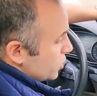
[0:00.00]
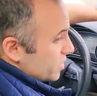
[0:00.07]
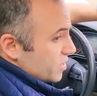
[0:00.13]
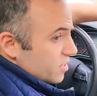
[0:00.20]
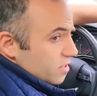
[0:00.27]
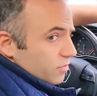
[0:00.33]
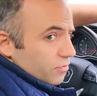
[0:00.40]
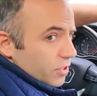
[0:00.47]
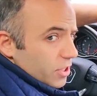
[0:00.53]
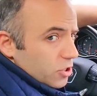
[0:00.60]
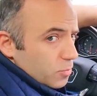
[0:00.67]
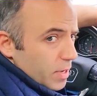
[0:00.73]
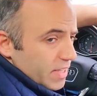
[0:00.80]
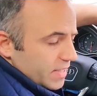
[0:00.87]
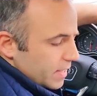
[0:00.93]
just
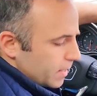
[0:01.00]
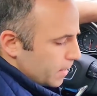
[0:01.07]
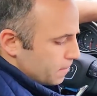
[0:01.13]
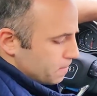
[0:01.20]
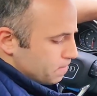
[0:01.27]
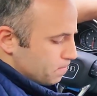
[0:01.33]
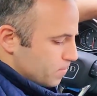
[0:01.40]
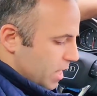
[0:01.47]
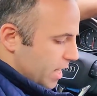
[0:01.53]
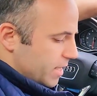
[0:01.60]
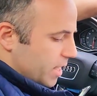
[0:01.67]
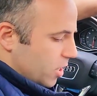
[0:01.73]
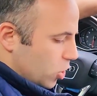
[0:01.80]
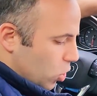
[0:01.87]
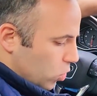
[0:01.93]
finish my setup
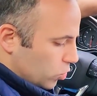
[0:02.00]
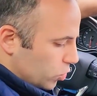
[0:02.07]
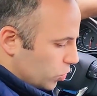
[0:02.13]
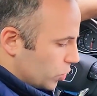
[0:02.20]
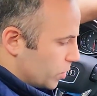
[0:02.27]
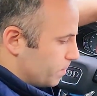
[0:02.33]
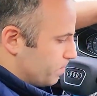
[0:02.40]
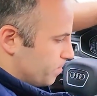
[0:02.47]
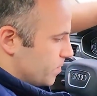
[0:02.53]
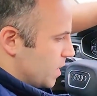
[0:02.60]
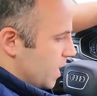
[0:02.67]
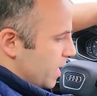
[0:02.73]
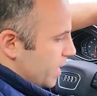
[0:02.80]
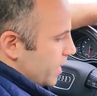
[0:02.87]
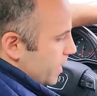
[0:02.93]
and then go to
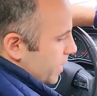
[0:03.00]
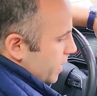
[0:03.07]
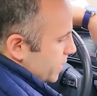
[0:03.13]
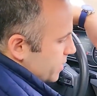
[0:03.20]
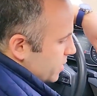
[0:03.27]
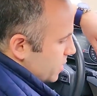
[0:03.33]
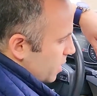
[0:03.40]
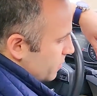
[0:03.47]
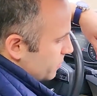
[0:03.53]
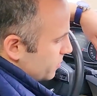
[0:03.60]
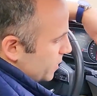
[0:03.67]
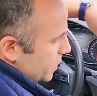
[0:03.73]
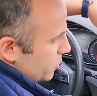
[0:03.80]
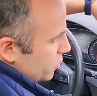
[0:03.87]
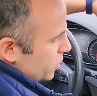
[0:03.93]
the
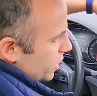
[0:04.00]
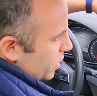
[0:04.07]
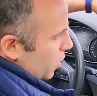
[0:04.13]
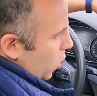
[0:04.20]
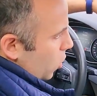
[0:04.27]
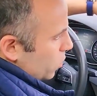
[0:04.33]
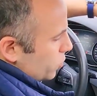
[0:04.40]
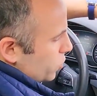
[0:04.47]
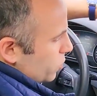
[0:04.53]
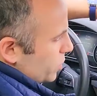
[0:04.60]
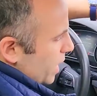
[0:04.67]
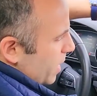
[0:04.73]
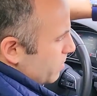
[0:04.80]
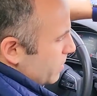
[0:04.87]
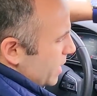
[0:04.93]
stuff that you can hold your
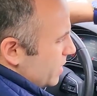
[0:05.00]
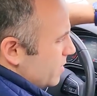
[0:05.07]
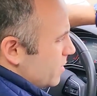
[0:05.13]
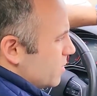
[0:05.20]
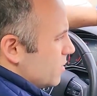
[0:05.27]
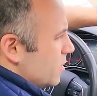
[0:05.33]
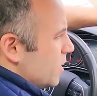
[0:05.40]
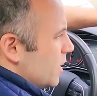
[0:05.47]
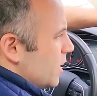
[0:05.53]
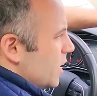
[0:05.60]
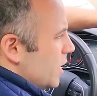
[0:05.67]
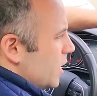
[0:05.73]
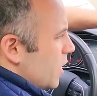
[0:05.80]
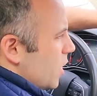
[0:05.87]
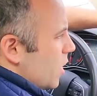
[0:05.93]
tablet
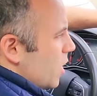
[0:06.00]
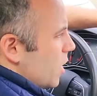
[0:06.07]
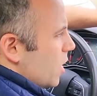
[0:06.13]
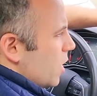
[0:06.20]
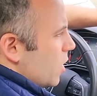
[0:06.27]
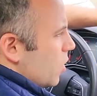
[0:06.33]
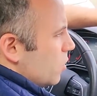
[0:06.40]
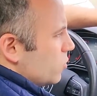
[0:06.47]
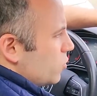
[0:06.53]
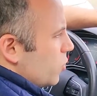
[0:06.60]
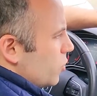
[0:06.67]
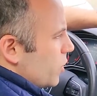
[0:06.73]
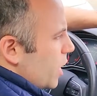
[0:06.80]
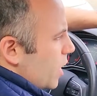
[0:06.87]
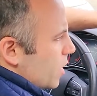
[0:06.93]
onto
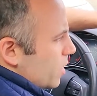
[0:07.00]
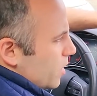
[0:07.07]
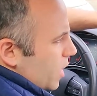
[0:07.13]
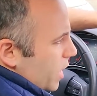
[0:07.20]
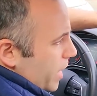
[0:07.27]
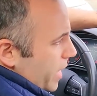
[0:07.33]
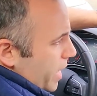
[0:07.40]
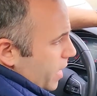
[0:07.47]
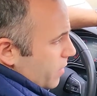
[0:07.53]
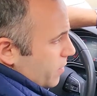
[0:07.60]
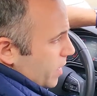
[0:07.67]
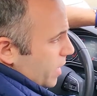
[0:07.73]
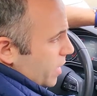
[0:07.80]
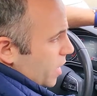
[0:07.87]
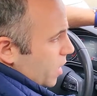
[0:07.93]
your car. I
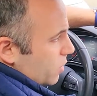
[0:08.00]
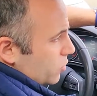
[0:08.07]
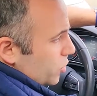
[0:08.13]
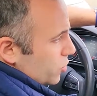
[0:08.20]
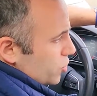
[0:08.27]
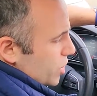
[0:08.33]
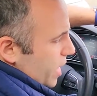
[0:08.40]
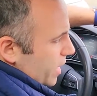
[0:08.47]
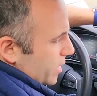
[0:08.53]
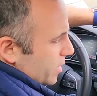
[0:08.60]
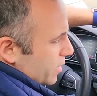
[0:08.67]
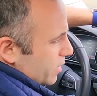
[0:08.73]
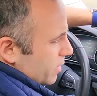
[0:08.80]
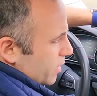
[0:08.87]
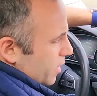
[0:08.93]
have an audio
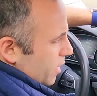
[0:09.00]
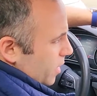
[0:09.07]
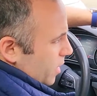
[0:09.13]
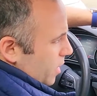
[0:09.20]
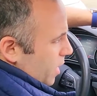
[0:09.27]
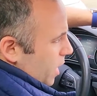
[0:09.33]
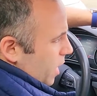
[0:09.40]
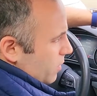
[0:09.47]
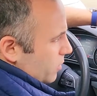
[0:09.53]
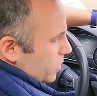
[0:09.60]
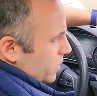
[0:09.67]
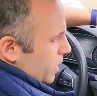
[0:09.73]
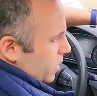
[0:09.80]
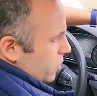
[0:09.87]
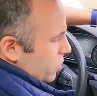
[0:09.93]
jack. I will
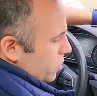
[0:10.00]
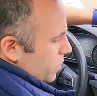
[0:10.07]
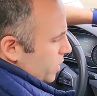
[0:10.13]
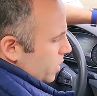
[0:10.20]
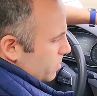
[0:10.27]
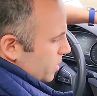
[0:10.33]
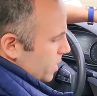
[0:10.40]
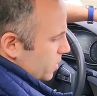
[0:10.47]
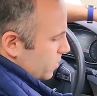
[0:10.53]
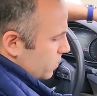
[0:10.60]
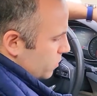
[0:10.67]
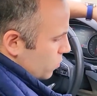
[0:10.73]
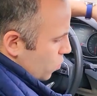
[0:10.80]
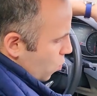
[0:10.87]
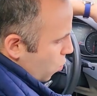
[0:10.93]
tell you in a
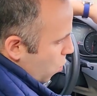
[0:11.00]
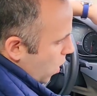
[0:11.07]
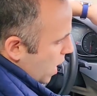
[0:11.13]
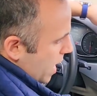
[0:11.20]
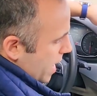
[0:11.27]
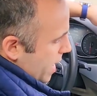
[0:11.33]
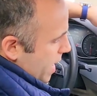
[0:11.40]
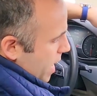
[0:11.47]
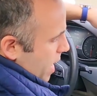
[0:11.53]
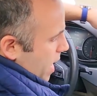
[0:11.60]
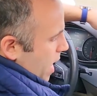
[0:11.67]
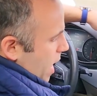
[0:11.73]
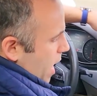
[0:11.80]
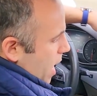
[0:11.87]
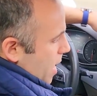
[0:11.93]
minute why
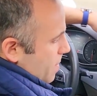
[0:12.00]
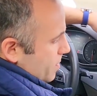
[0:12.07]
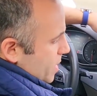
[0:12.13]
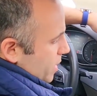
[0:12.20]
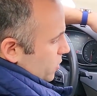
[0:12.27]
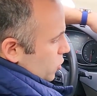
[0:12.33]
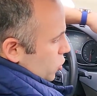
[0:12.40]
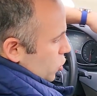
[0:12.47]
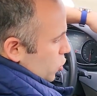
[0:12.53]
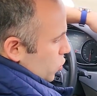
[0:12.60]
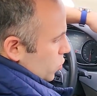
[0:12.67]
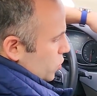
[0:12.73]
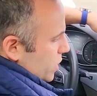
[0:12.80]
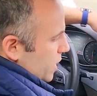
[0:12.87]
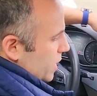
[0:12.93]
I am not
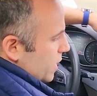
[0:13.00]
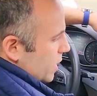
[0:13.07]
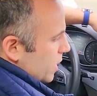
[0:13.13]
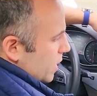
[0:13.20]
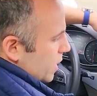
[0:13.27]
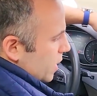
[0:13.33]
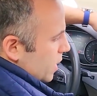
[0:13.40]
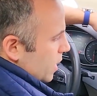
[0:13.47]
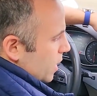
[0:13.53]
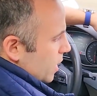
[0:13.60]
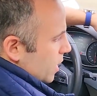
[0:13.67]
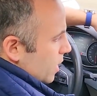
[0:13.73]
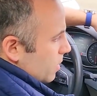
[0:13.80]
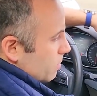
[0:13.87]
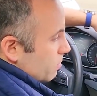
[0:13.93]
using
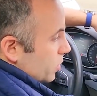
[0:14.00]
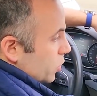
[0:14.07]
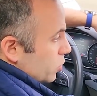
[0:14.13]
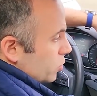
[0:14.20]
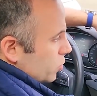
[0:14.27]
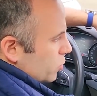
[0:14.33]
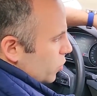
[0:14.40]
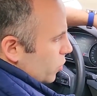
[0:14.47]
Bluetooth